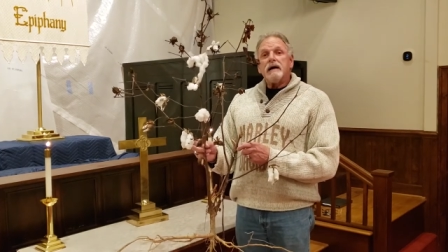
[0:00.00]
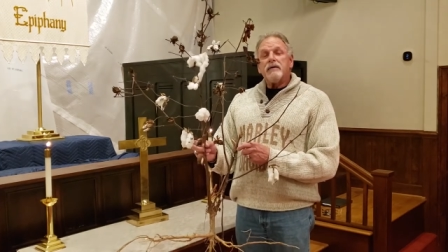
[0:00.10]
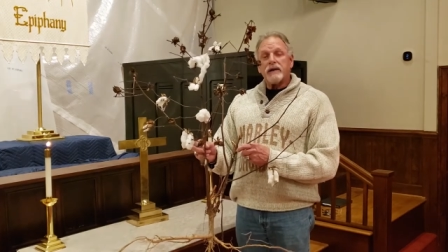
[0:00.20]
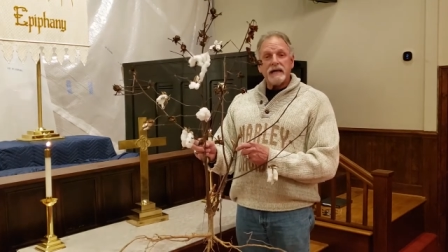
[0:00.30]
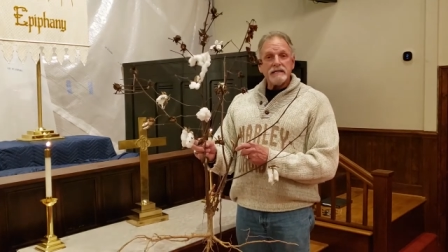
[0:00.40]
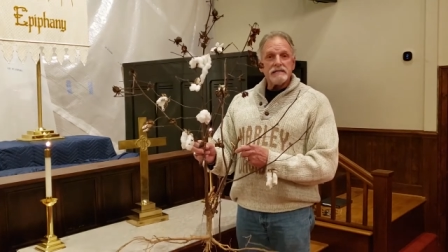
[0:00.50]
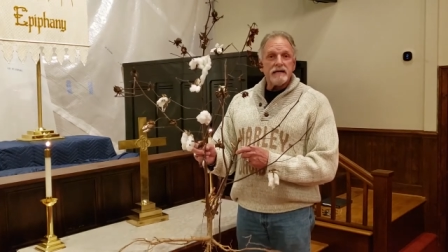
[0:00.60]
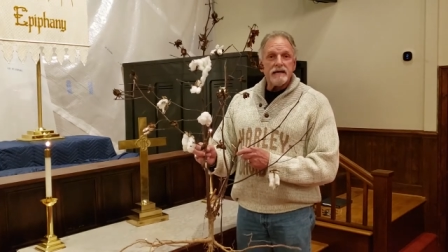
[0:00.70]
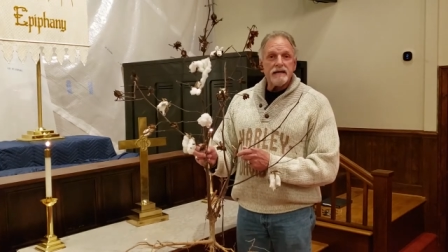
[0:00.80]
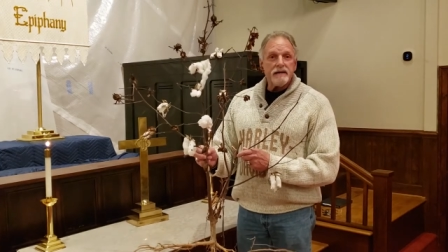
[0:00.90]
when he
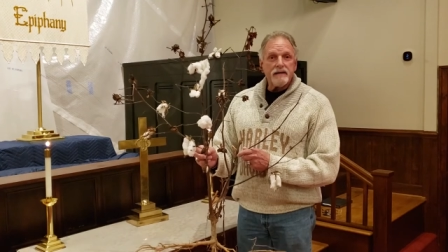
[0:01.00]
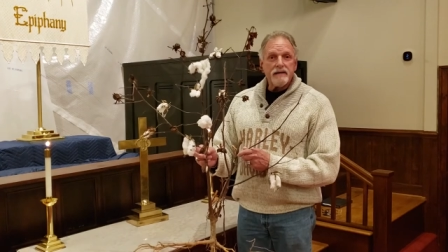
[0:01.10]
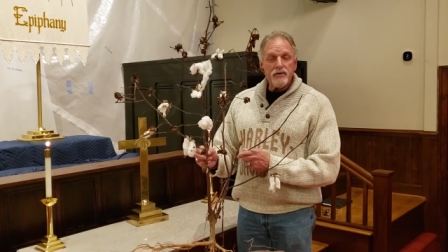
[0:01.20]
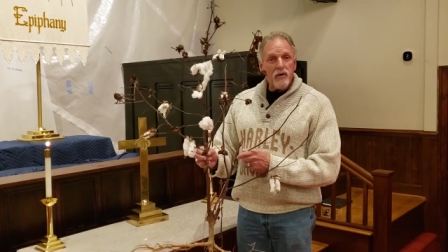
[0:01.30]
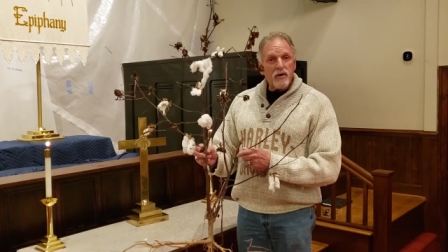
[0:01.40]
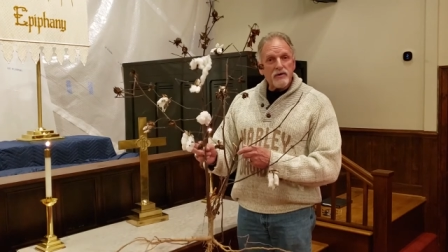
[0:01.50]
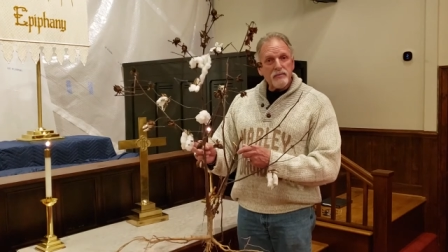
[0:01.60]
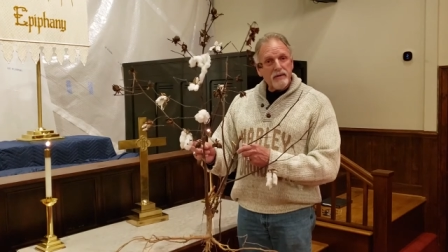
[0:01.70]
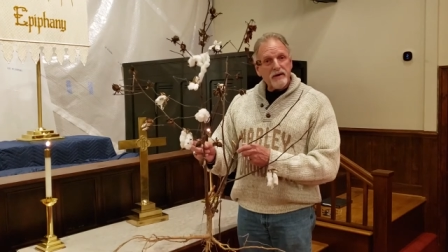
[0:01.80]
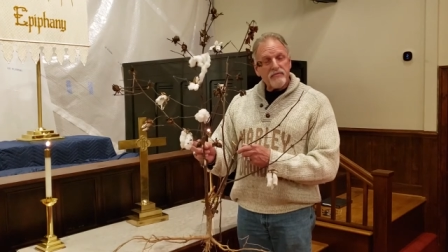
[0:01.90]
said, You are to
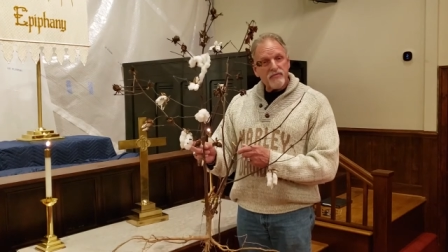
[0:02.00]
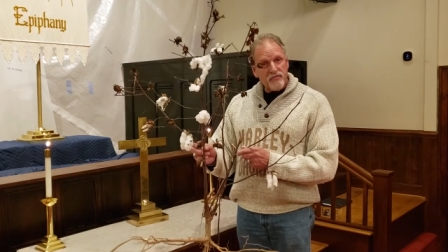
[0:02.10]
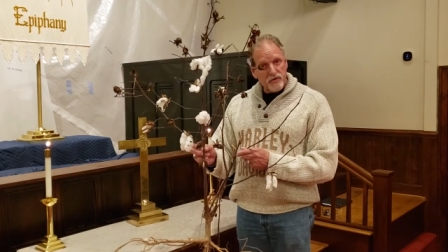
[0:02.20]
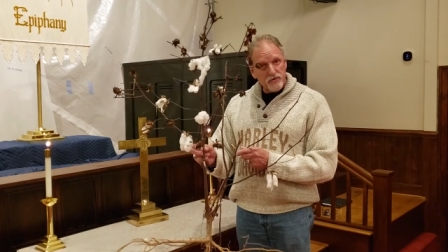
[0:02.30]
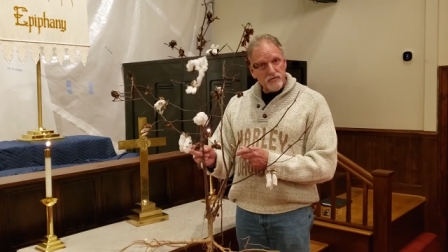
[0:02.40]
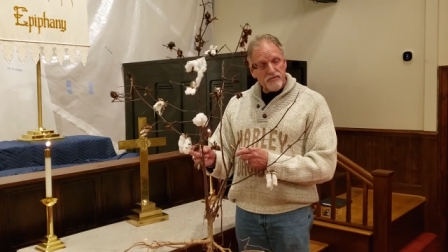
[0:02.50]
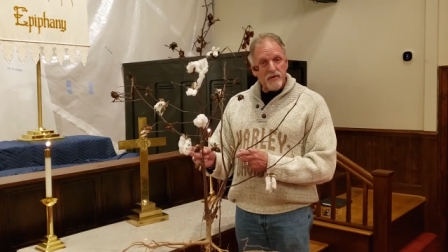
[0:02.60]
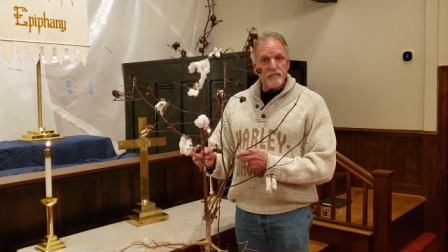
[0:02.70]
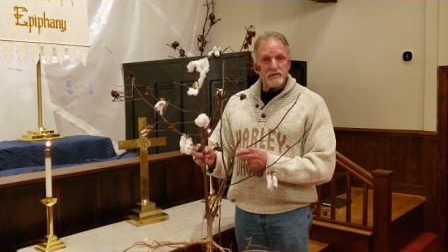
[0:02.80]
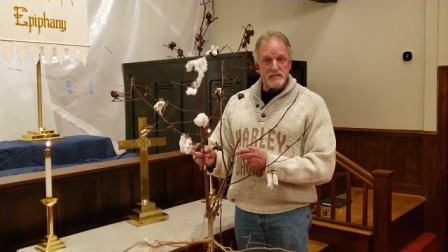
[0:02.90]
bear fruit
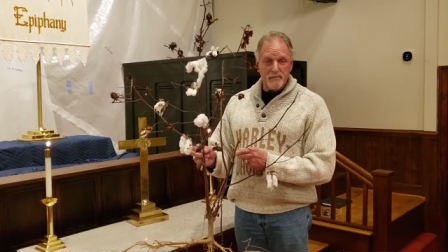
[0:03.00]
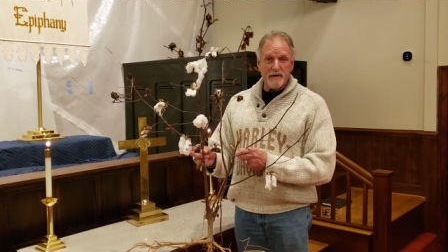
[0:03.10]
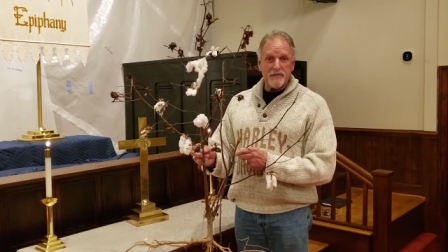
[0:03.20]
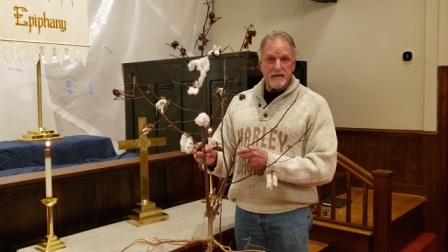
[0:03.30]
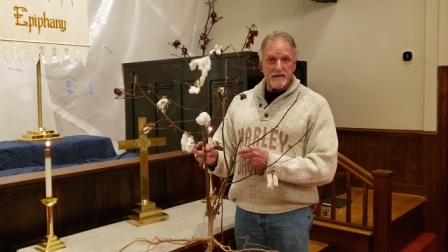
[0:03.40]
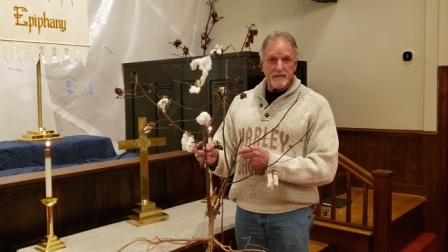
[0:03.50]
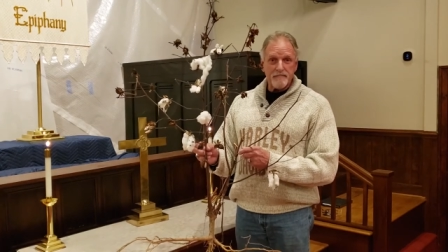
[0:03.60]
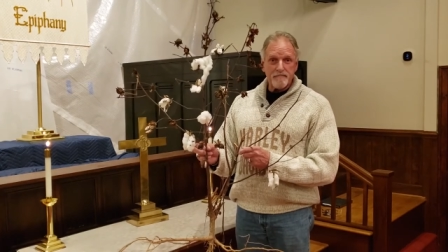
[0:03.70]
from the Spirit.